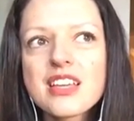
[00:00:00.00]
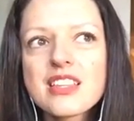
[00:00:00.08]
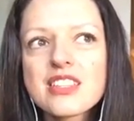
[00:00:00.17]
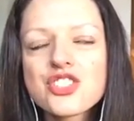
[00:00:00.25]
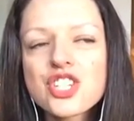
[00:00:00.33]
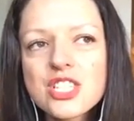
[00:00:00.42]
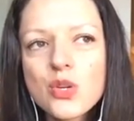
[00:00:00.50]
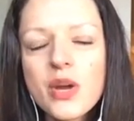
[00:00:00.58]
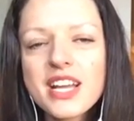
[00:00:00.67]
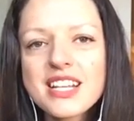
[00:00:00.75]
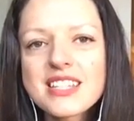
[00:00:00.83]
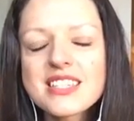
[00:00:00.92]
Just
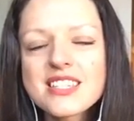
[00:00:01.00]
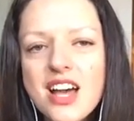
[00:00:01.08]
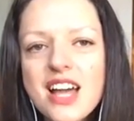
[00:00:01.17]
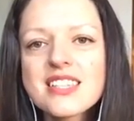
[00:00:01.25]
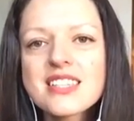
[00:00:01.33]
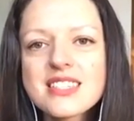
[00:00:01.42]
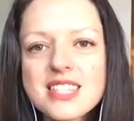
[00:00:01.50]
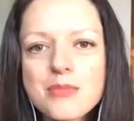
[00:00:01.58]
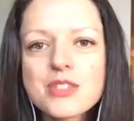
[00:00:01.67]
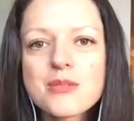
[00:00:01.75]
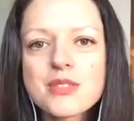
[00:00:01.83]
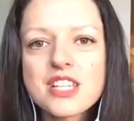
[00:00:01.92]
quickly, the signs and
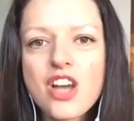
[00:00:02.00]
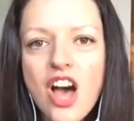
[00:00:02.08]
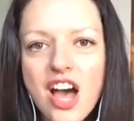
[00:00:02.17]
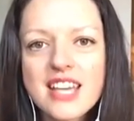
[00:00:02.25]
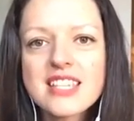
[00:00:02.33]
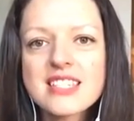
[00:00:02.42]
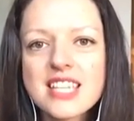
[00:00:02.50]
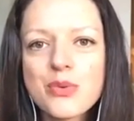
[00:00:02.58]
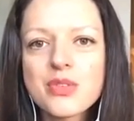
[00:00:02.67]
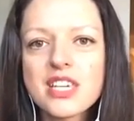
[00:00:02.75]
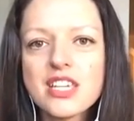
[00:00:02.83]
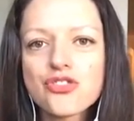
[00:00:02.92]
symptoms that I see
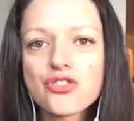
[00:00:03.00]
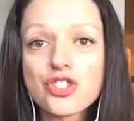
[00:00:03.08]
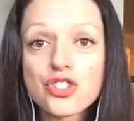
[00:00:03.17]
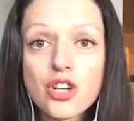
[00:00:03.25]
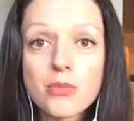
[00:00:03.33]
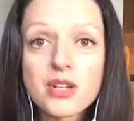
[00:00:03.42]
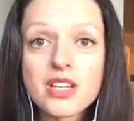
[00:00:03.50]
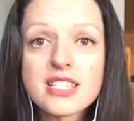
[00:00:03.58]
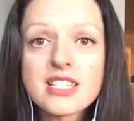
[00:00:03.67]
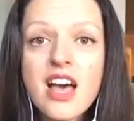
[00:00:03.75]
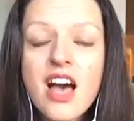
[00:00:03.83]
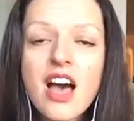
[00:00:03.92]
with estrogen
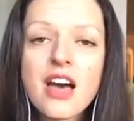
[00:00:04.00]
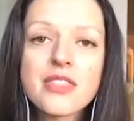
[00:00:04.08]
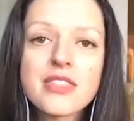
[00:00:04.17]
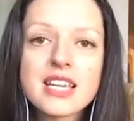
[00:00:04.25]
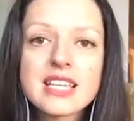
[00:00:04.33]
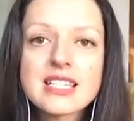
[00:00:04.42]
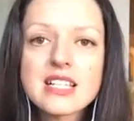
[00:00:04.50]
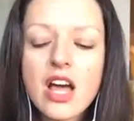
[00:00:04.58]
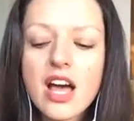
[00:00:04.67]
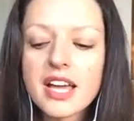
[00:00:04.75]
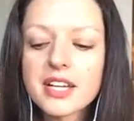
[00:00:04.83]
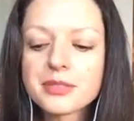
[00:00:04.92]
dominance are things
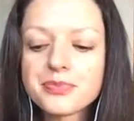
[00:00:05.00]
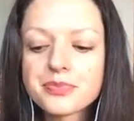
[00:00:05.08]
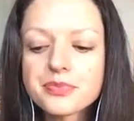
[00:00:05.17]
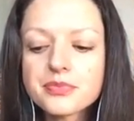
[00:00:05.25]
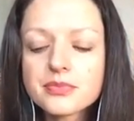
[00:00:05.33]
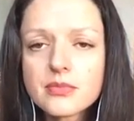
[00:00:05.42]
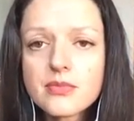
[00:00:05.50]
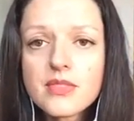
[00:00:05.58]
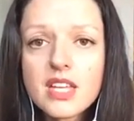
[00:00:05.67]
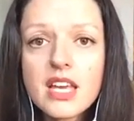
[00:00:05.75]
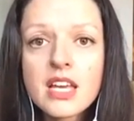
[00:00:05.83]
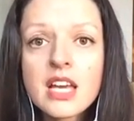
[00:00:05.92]
like
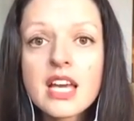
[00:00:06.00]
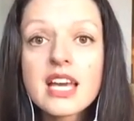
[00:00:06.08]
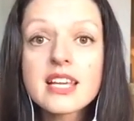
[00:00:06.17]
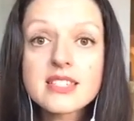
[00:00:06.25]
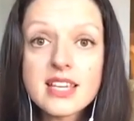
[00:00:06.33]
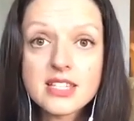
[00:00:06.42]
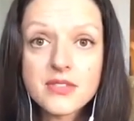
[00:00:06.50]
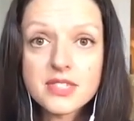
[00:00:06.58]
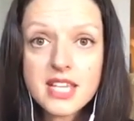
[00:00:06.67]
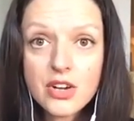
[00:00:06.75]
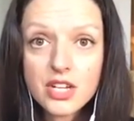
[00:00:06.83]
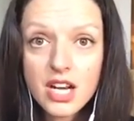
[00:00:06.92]
excessive
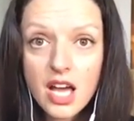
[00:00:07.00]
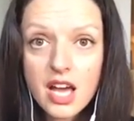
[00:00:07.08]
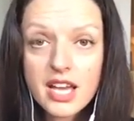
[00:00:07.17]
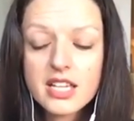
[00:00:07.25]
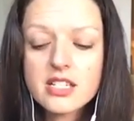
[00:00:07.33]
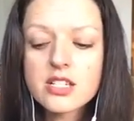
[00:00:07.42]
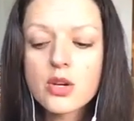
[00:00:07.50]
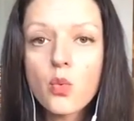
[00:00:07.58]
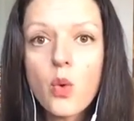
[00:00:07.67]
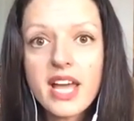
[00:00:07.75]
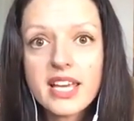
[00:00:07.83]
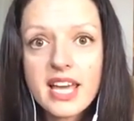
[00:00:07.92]
cellulite,
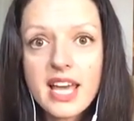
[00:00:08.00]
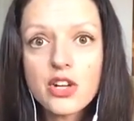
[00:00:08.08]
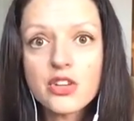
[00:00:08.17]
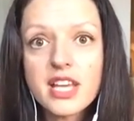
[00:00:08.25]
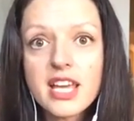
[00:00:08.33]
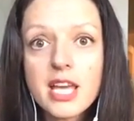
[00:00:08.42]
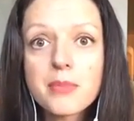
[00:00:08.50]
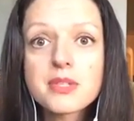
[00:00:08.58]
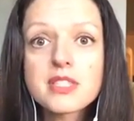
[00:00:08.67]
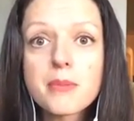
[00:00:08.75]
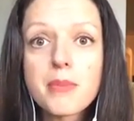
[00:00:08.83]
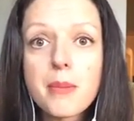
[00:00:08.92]
weight gain on the hips,
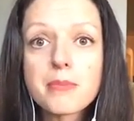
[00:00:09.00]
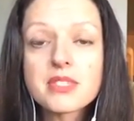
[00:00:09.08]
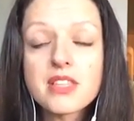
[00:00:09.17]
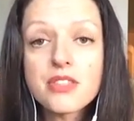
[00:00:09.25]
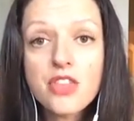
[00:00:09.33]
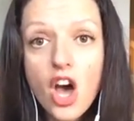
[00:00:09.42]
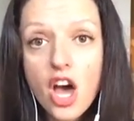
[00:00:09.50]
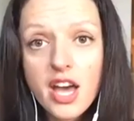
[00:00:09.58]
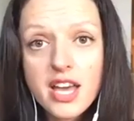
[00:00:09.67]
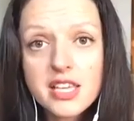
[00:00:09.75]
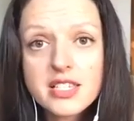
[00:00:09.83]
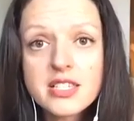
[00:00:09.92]
the bums, the
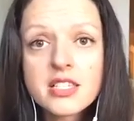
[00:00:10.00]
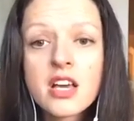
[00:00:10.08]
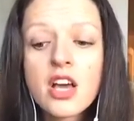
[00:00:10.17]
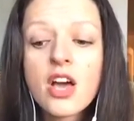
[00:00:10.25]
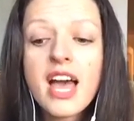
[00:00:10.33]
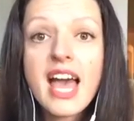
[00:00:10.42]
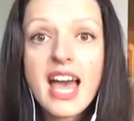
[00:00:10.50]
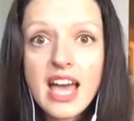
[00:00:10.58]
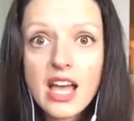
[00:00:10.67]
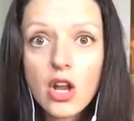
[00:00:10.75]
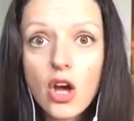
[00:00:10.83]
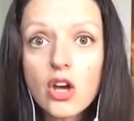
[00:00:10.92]
thighs,
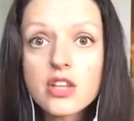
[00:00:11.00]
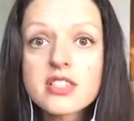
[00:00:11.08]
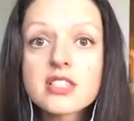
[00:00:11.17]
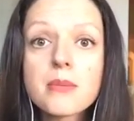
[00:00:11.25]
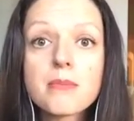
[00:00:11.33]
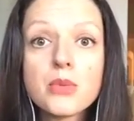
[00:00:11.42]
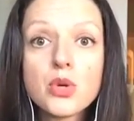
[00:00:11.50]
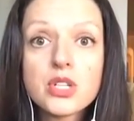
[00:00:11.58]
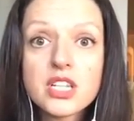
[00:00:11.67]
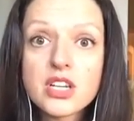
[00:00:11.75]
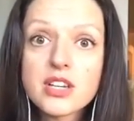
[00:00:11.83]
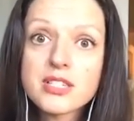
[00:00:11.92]
hair loss,
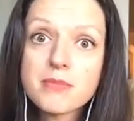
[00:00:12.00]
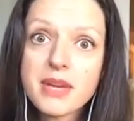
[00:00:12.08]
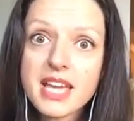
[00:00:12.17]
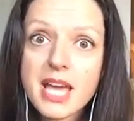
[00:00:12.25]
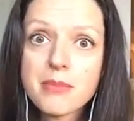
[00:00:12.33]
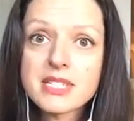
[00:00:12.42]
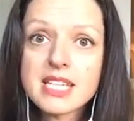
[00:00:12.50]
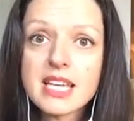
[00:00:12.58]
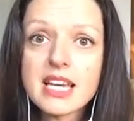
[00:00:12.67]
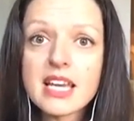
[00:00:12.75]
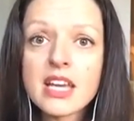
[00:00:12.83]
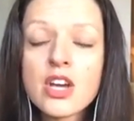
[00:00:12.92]
moodiness,
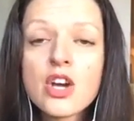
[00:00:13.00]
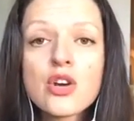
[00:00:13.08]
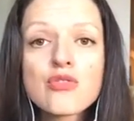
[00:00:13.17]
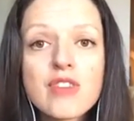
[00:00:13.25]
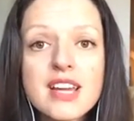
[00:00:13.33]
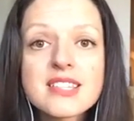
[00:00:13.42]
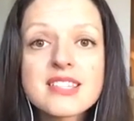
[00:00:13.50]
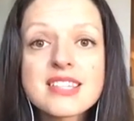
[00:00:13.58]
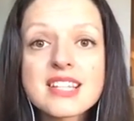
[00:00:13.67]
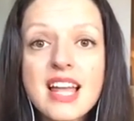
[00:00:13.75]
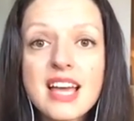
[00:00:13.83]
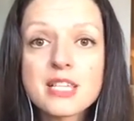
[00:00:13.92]
PMT,
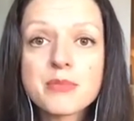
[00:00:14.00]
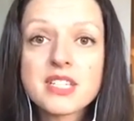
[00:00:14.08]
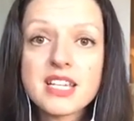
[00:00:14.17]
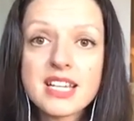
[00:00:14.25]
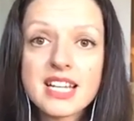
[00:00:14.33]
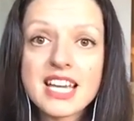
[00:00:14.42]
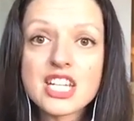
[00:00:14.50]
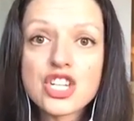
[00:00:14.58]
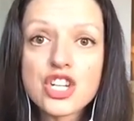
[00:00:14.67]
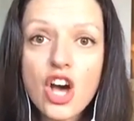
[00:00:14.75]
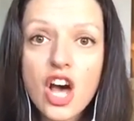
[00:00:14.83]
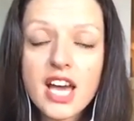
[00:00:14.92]
restless legs, particularly at
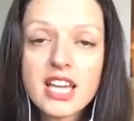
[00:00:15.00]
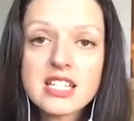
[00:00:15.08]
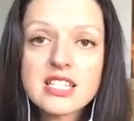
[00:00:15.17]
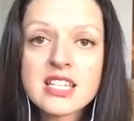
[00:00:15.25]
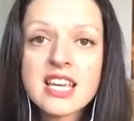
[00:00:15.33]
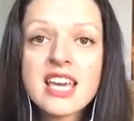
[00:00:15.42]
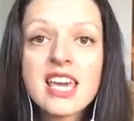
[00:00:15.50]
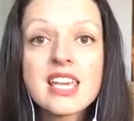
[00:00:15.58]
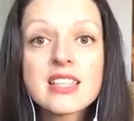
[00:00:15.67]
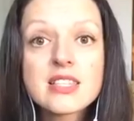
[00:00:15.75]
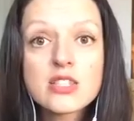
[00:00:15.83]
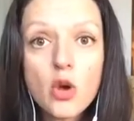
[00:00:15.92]
night,
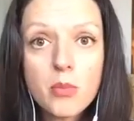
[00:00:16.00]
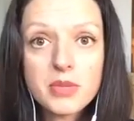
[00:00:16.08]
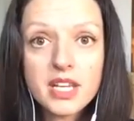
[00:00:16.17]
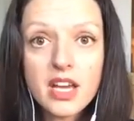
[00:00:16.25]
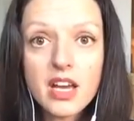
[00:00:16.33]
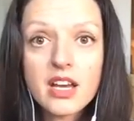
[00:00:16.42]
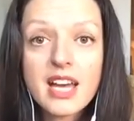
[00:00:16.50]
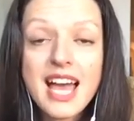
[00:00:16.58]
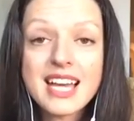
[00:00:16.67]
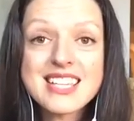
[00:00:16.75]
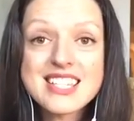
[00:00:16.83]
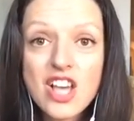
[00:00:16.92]
insomnia,
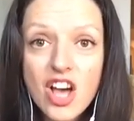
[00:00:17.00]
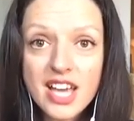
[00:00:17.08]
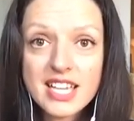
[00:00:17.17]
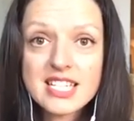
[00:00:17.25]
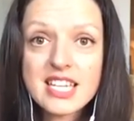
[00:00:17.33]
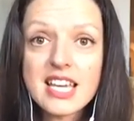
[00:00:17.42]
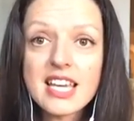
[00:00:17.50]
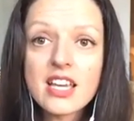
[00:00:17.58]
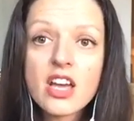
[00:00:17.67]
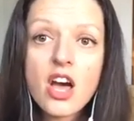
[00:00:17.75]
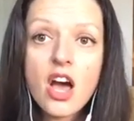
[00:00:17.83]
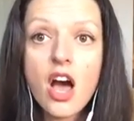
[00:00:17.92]
anxiety,
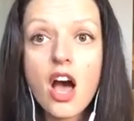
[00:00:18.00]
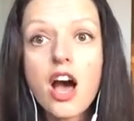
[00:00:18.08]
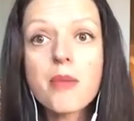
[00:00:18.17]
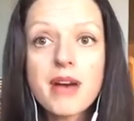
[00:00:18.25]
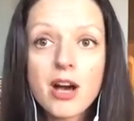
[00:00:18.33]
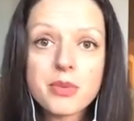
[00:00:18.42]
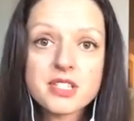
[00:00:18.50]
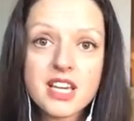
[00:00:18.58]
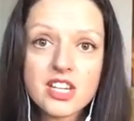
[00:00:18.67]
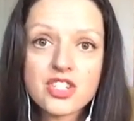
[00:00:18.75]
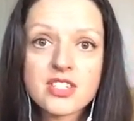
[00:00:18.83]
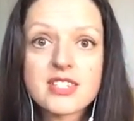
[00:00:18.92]
heart
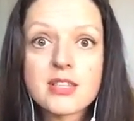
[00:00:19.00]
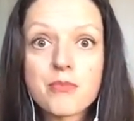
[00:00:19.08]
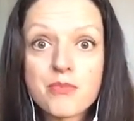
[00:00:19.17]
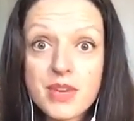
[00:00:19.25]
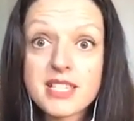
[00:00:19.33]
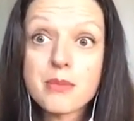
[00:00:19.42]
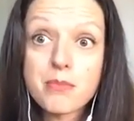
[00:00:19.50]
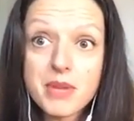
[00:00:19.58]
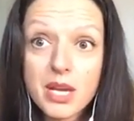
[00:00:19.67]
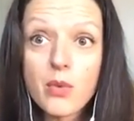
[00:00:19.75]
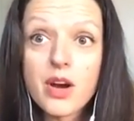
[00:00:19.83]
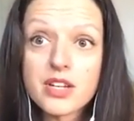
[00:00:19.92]
palpitations is a
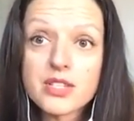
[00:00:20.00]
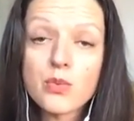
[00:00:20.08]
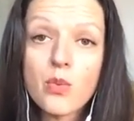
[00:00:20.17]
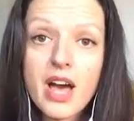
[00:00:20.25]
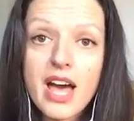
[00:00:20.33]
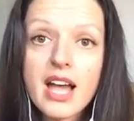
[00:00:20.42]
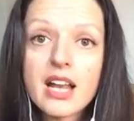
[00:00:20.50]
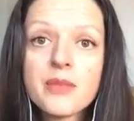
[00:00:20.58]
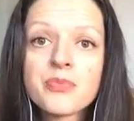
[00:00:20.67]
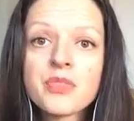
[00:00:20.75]
big one as well.